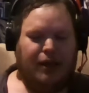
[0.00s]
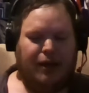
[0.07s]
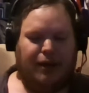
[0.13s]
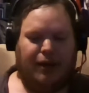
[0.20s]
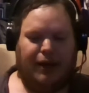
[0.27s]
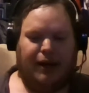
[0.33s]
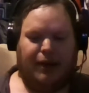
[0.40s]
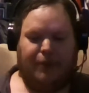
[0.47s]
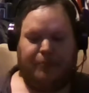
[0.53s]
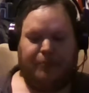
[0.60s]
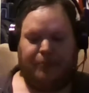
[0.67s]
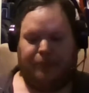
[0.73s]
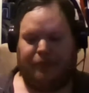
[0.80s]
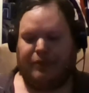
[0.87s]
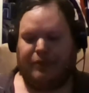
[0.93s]
Um,
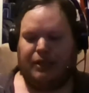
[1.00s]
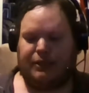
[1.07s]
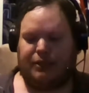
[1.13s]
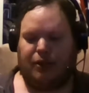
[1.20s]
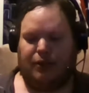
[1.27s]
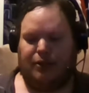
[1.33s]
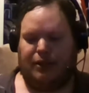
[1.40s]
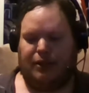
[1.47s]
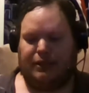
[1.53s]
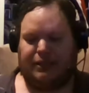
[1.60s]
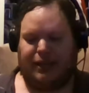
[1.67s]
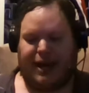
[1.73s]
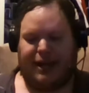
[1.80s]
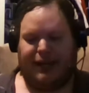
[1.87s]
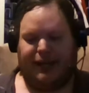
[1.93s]
so there's a
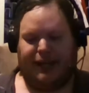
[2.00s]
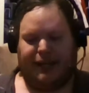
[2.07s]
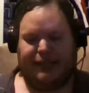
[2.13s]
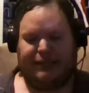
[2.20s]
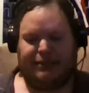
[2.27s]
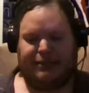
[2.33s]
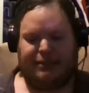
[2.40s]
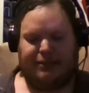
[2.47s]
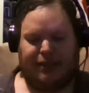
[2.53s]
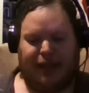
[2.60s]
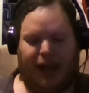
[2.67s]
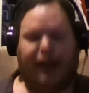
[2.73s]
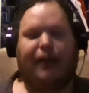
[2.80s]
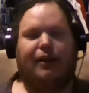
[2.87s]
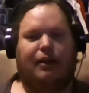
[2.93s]
lot of days
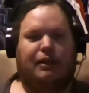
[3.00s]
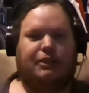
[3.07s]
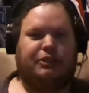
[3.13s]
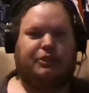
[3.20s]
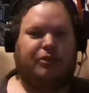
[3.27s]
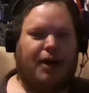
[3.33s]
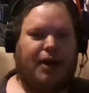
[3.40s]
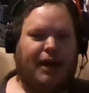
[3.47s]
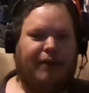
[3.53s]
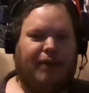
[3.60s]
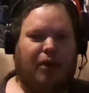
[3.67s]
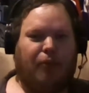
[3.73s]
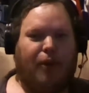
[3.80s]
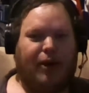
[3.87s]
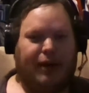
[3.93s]
I couldn't drive.
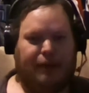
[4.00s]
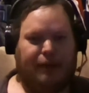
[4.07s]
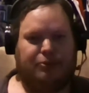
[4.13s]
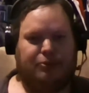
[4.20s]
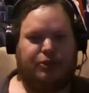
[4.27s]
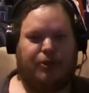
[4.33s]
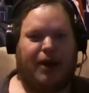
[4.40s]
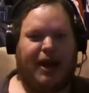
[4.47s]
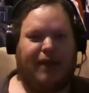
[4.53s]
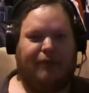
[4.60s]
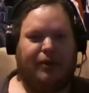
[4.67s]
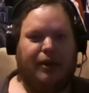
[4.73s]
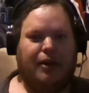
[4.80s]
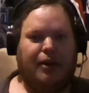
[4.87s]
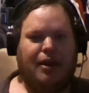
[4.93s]
I wound up
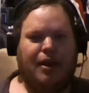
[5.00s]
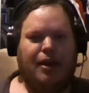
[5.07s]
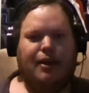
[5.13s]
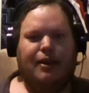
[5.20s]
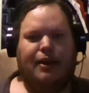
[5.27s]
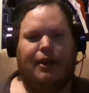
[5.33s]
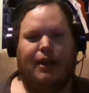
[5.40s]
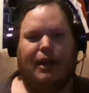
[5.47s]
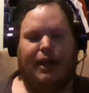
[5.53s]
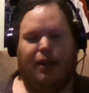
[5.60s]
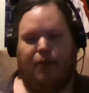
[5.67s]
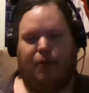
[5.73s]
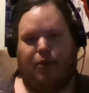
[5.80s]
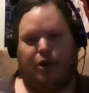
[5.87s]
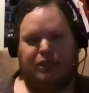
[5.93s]
driving
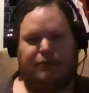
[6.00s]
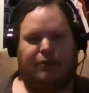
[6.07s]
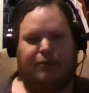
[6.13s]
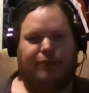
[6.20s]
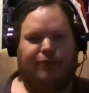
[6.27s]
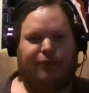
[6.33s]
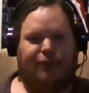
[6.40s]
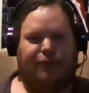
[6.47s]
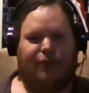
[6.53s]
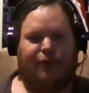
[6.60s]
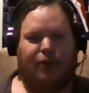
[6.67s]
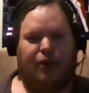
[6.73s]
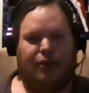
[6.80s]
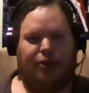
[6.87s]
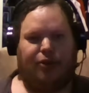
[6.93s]
anywhere from
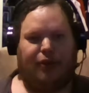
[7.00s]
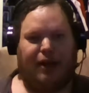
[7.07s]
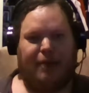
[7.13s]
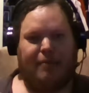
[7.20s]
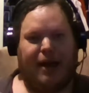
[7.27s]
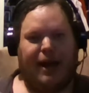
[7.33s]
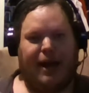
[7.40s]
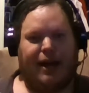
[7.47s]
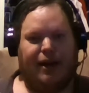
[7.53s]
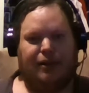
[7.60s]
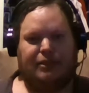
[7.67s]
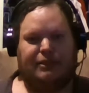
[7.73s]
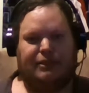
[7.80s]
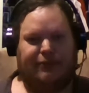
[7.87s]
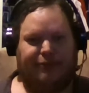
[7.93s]
30
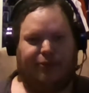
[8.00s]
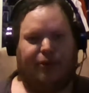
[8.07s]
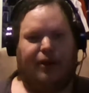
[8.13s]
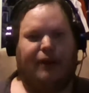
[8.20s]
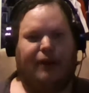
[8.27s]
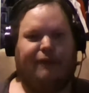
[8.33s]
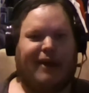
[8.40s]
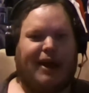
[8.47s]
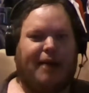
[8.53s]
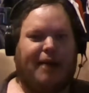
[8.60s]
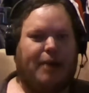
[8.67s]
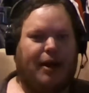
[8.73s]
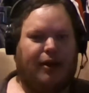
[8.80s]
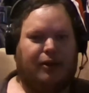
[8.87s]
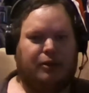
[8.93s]
miles to 45
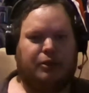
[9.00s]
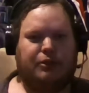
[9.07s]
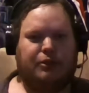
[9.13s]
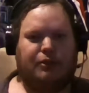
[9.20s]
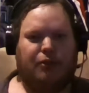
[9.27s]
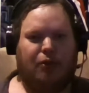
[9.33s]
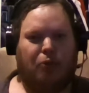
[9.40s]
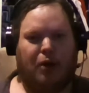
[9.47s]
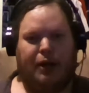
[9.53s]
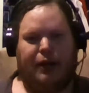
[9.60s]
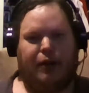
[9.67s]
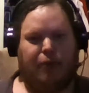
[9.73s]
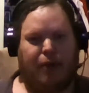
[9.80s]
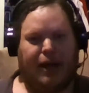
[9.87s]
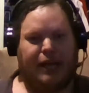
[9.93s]
miles one
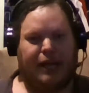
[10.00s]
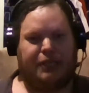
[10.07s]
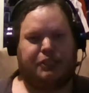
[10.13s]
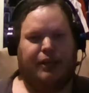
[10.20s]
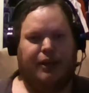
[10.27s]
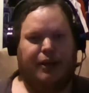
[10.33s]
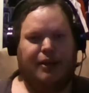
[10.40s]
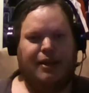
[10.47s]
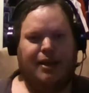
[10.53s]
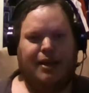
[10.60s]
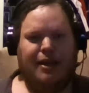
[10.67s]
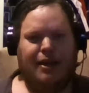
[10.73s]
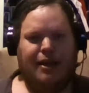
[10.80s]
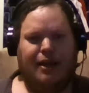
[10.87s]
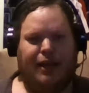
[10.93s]
direction,
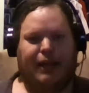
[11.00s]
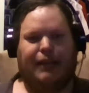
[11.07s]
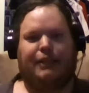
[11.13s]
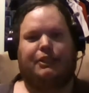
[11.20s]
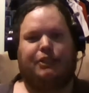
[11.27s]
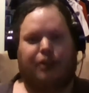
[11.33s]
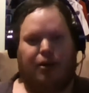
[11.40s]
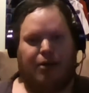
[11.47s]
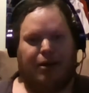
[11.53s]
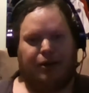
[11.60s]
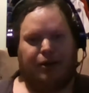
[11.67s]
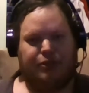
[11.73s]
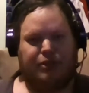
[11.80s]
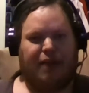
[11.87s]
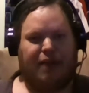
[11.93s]
and then turn around
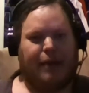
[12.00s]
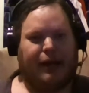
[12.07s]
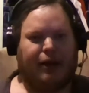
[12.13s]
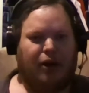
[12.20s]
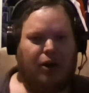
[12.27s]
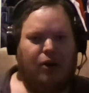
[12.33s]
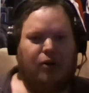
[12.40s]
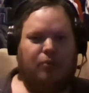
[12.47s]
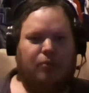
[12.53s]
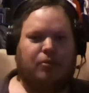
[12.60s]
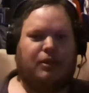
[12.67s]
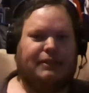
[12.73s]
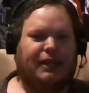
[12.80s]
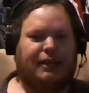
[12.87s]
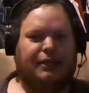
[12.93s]
and drive back home
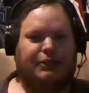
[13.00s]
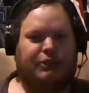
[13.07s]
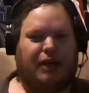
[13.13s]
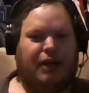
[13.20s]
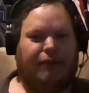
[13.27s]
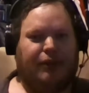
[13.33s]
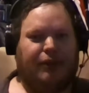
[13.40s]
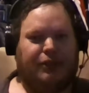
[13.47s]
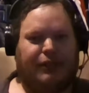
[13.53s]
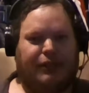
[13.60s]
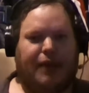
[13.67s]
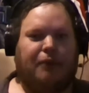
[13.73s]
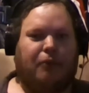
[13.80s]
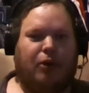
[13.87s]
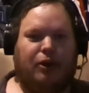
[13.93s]
because I couldn't drive the
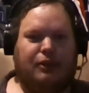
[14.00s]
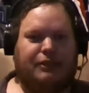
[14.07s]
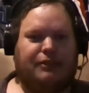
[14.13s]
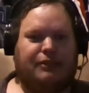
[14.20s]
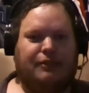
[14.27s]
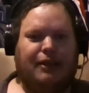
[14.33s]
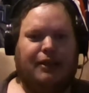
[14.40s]
Kenworths.